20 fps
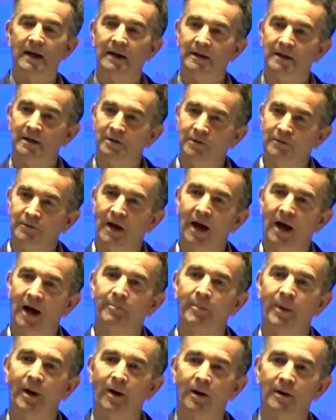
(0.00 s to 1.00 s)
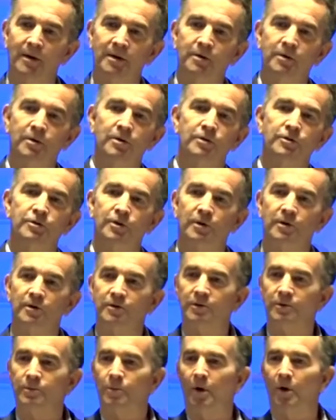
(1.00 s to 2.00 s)
And then you've got Maryland, New
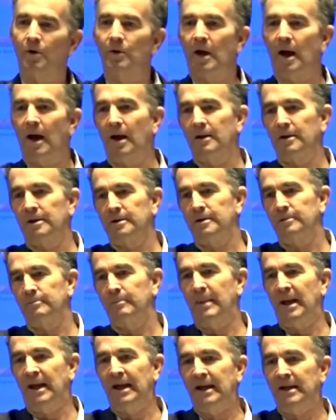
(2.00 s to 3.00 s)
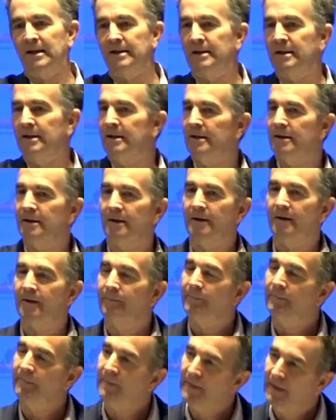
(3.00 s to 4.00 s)
Jersey, Rhode Island, Maine.
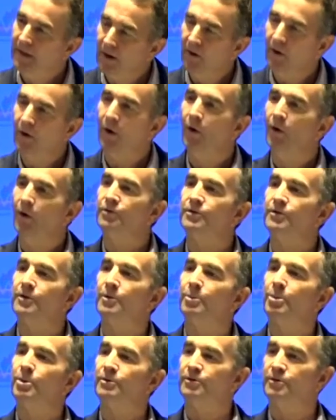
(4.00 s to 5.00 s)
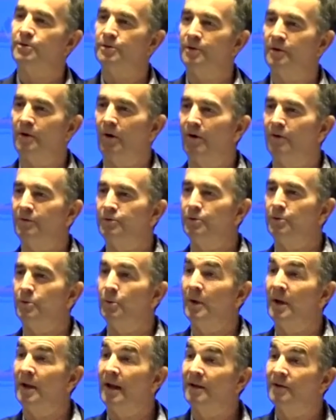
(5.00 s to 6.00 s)
They're also pursuing offshore
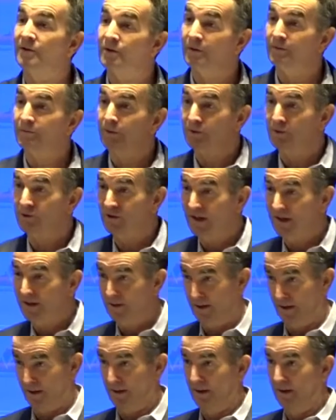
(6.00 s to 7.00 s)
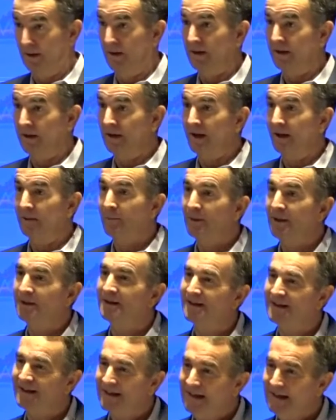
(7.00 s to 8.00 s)
wind. And so Virginia can be
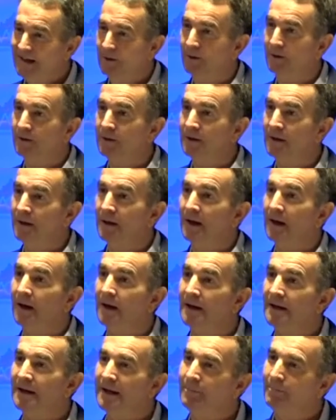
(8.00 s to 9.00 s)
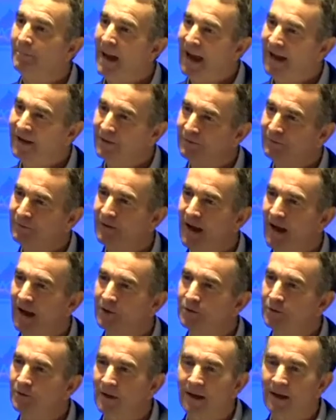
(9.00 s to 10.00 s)
the leader in
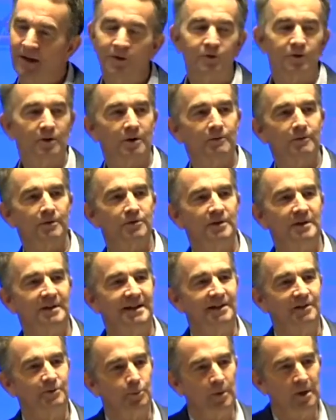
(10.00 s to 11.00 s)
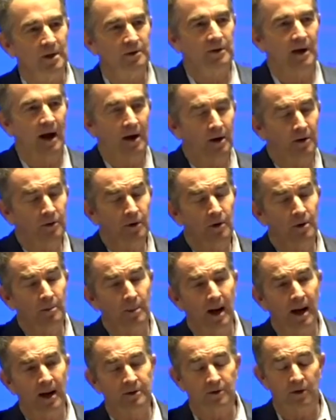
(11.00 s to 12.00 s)
manufacturing and servicing these wind
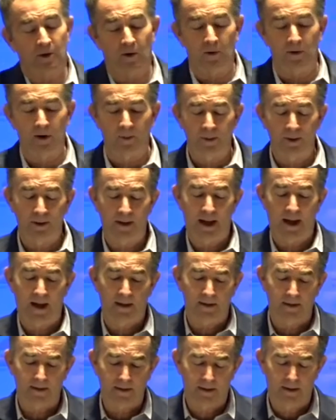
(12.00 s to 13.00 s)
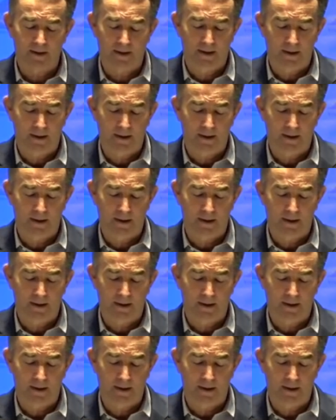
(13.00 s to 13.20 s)
turbines all up and down the